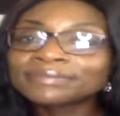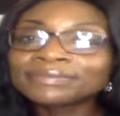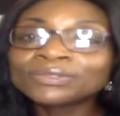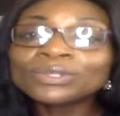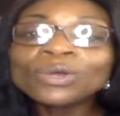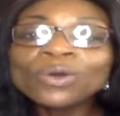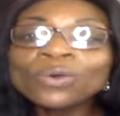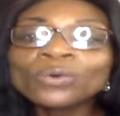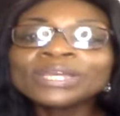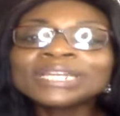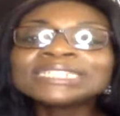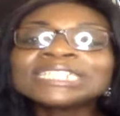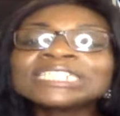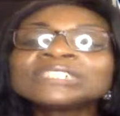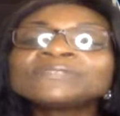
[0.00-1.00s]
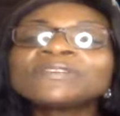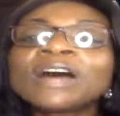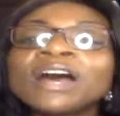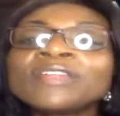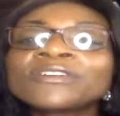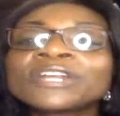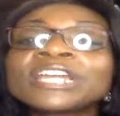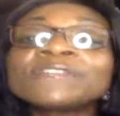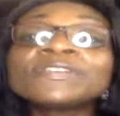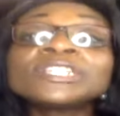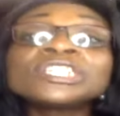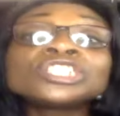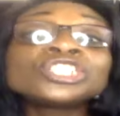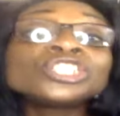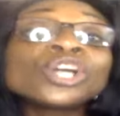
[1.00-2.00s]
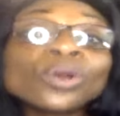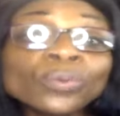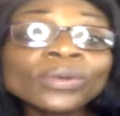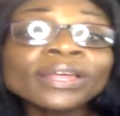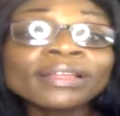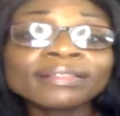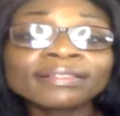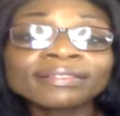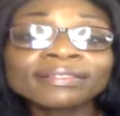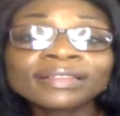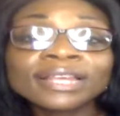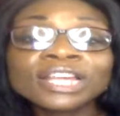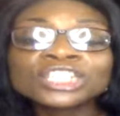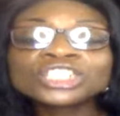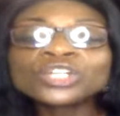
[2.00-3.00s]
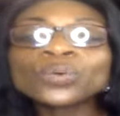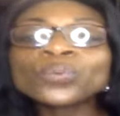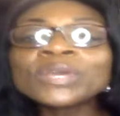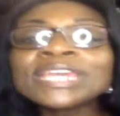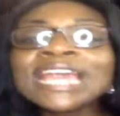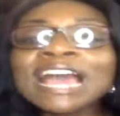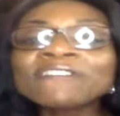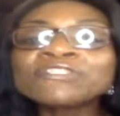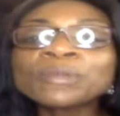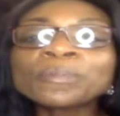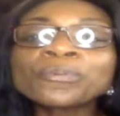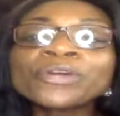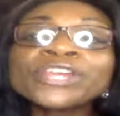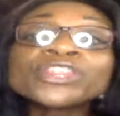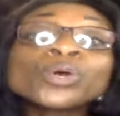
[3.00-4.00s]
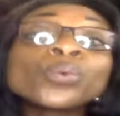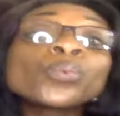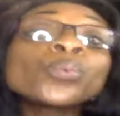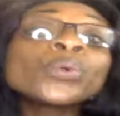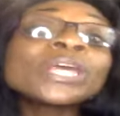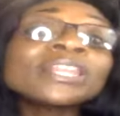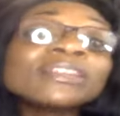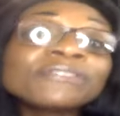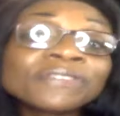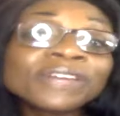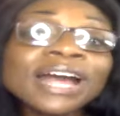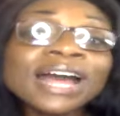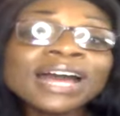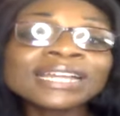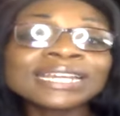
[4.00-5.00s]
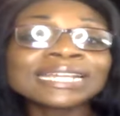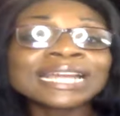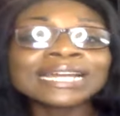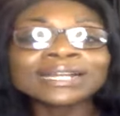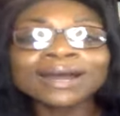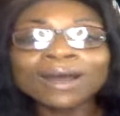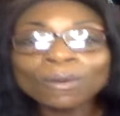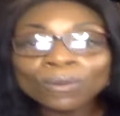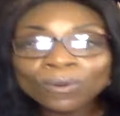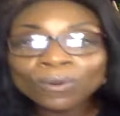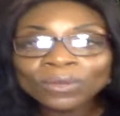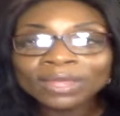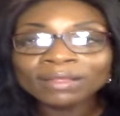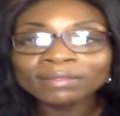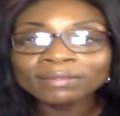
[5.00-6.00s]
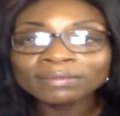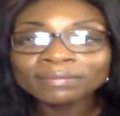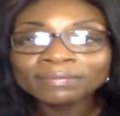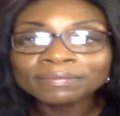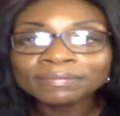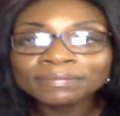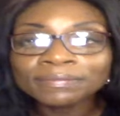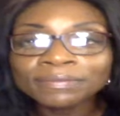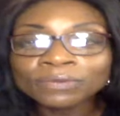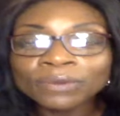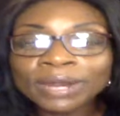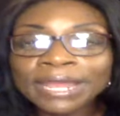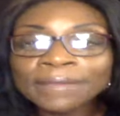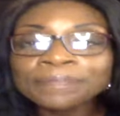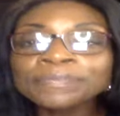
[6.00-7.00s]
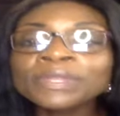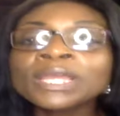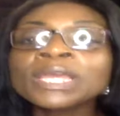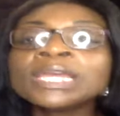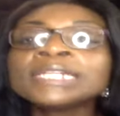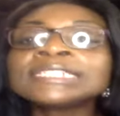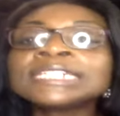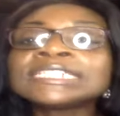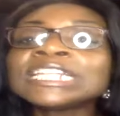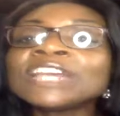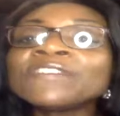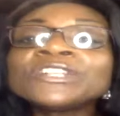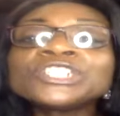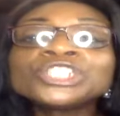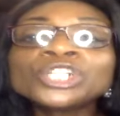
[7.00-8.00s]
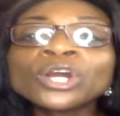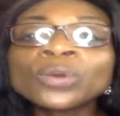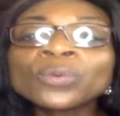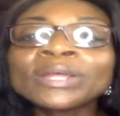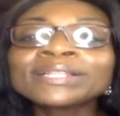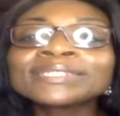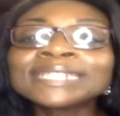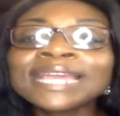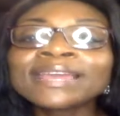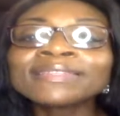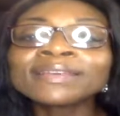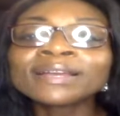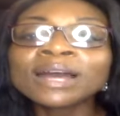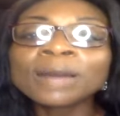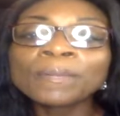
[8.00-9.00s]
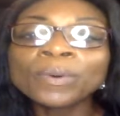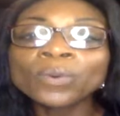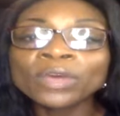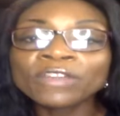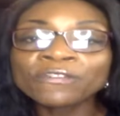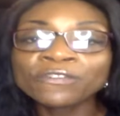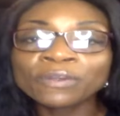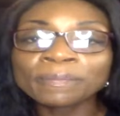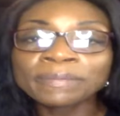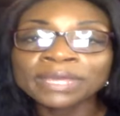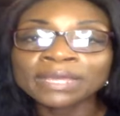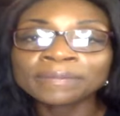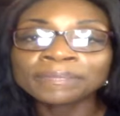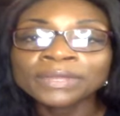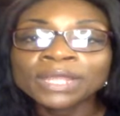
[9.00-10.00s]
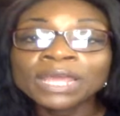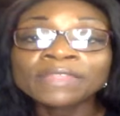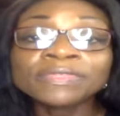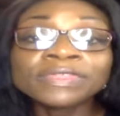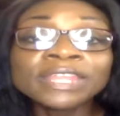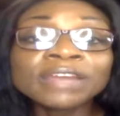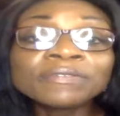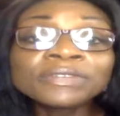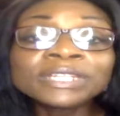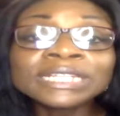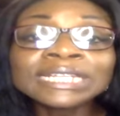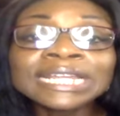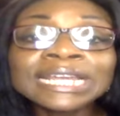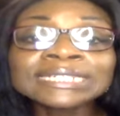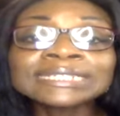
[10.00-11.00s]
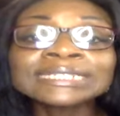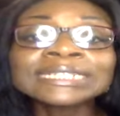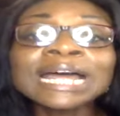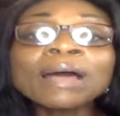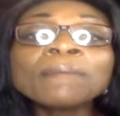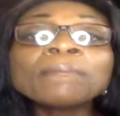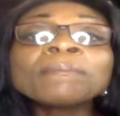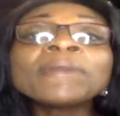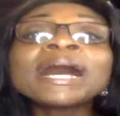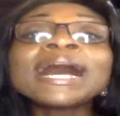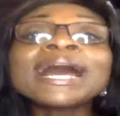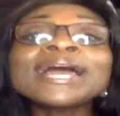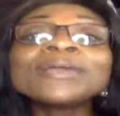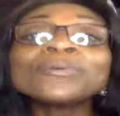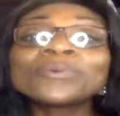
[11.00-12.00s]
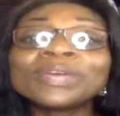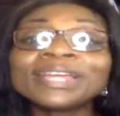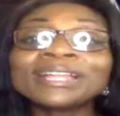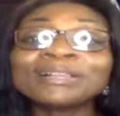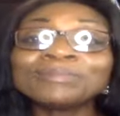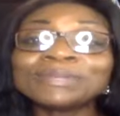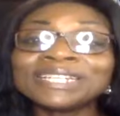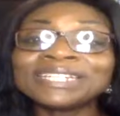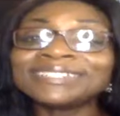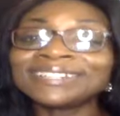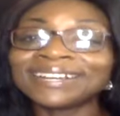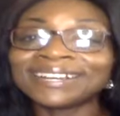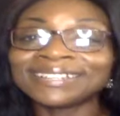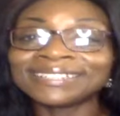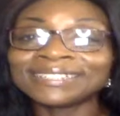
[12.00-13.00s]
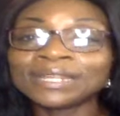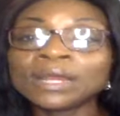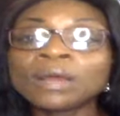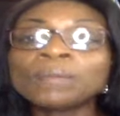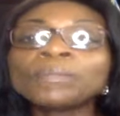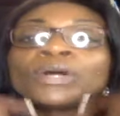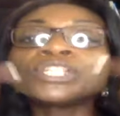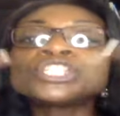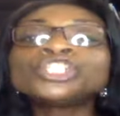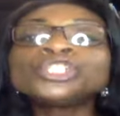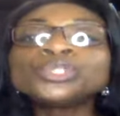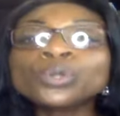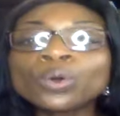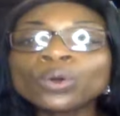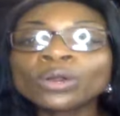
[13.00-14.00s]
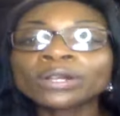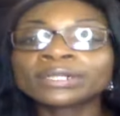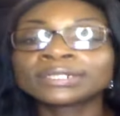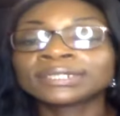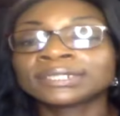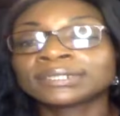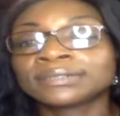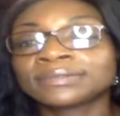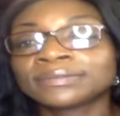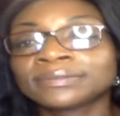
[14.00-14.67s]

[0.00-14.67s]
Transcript: No, he says, Father, if it is your will. So we have to pray the will of God and not our will, right? He says, if it's your will, take the cup away from me. Nevertheless, not my will be done, but yours.